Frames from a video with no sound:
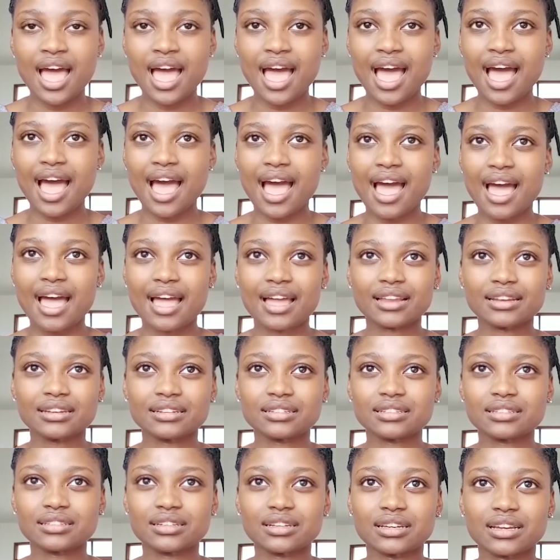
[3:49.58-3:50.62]

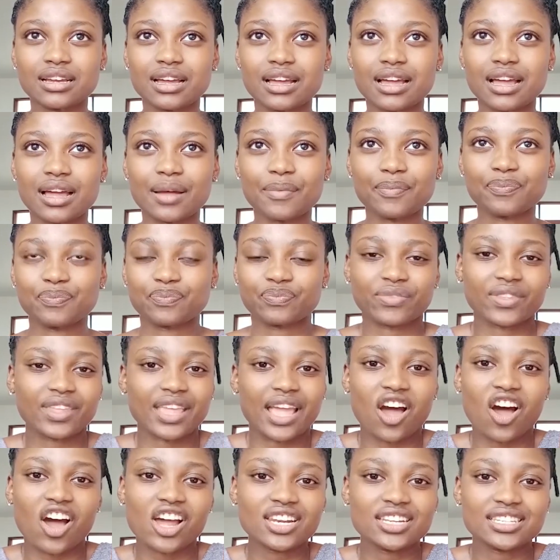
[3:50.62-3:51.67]
and
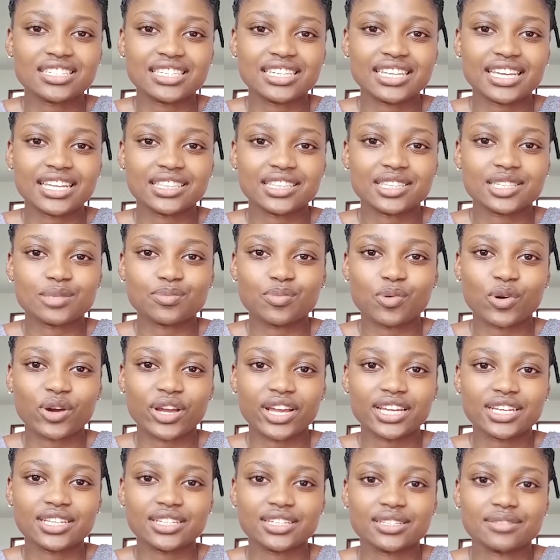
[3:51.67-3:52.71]
honestly at this
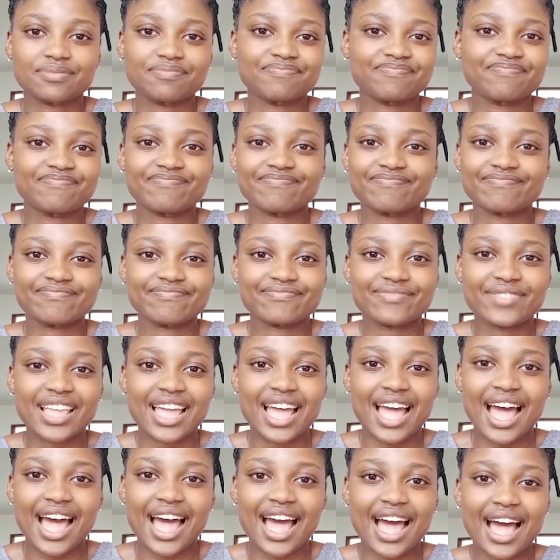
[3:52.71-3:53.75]
point
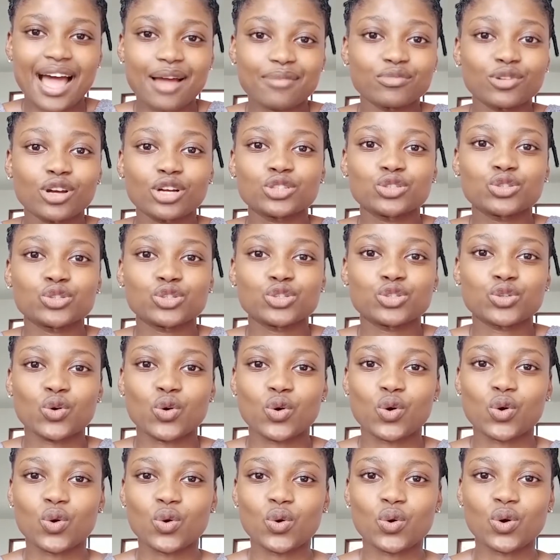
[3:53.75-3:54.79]
i'm not too
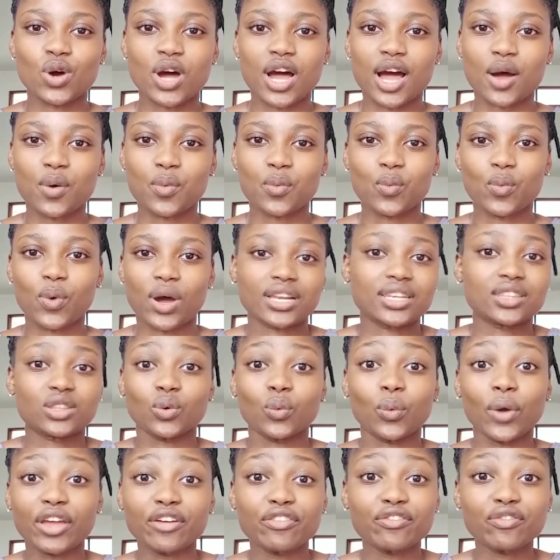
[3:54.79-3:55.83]
sure what the
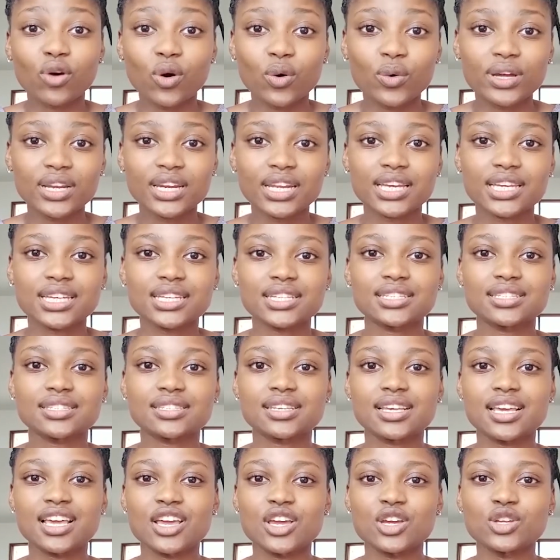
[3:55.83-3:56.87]
way forward is
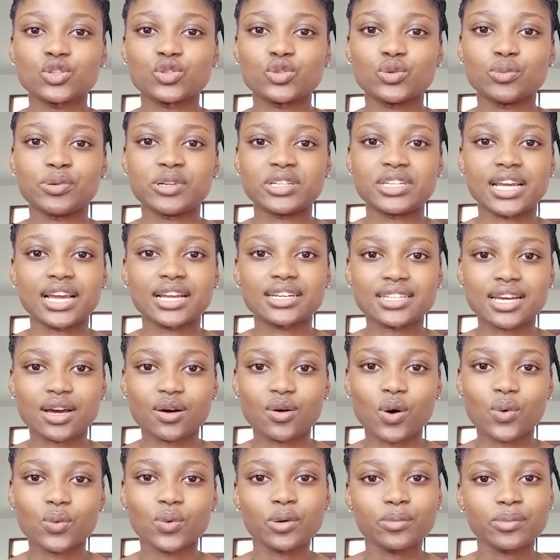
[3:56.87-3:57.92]
to protect
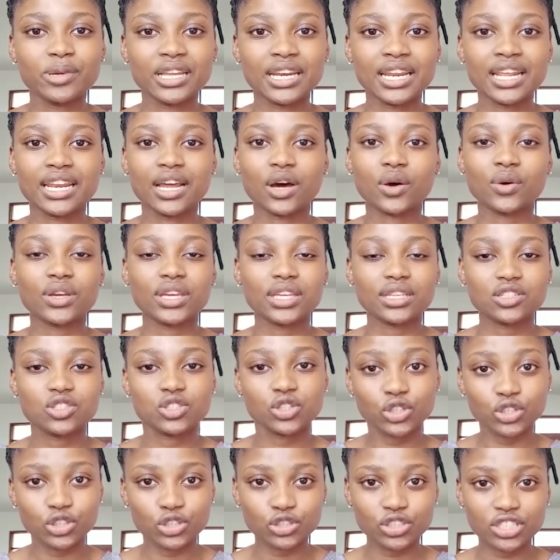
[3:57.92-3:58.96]
our women and our
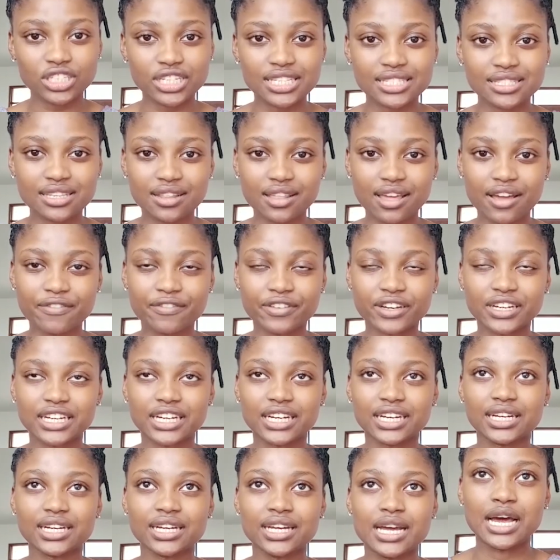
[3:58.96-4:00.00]
children in south
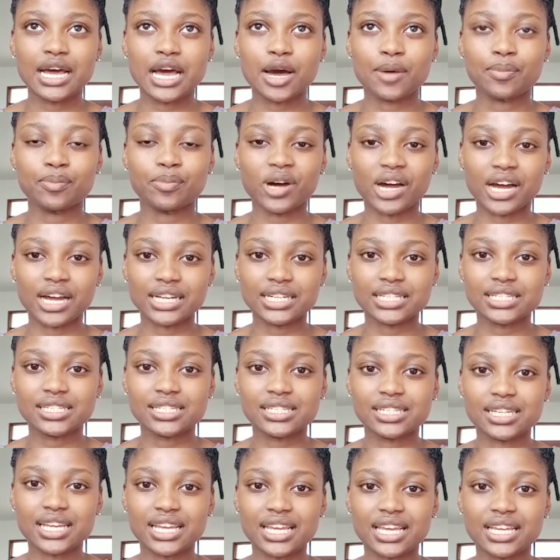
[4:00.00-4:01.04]
africa but
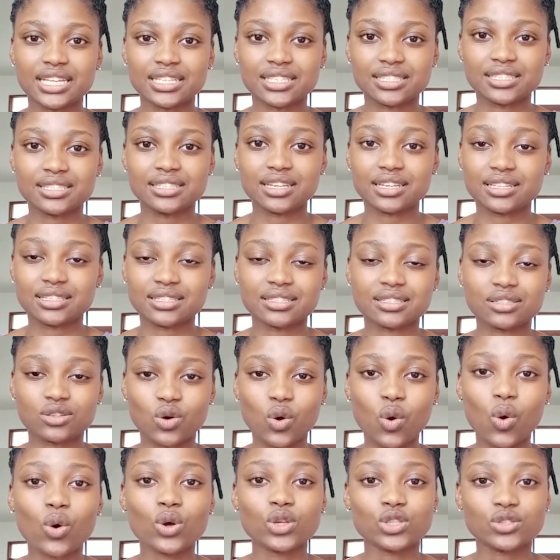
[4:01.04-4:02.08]
it's it's
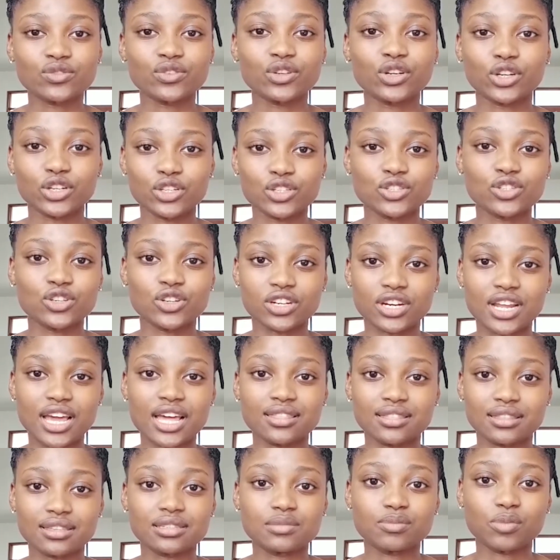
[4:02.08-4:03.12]
cause for concern at
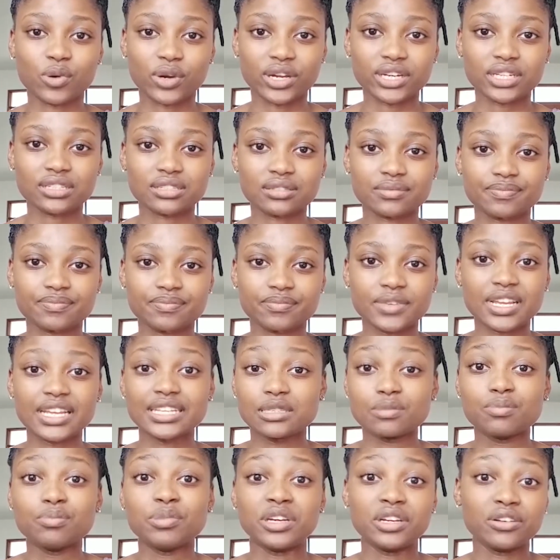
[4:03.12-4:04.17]
this point it's
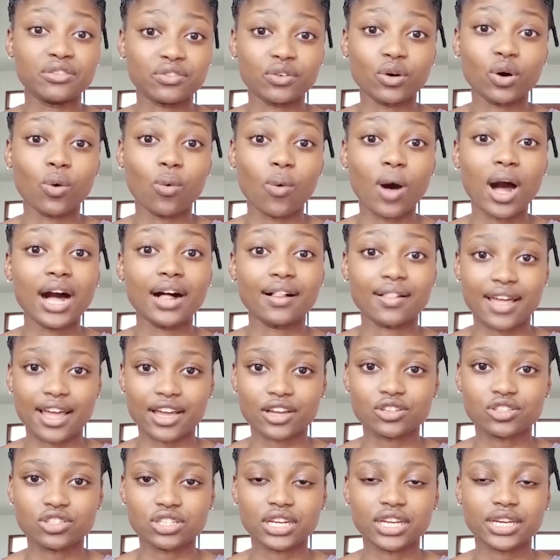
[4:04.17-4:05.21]
been for a while
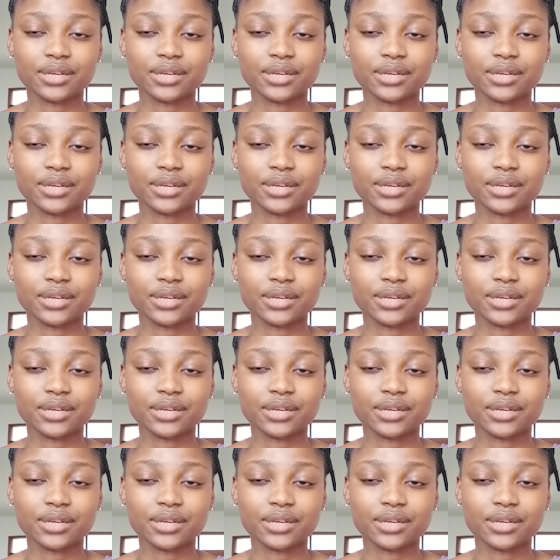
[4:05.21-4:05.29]
actually.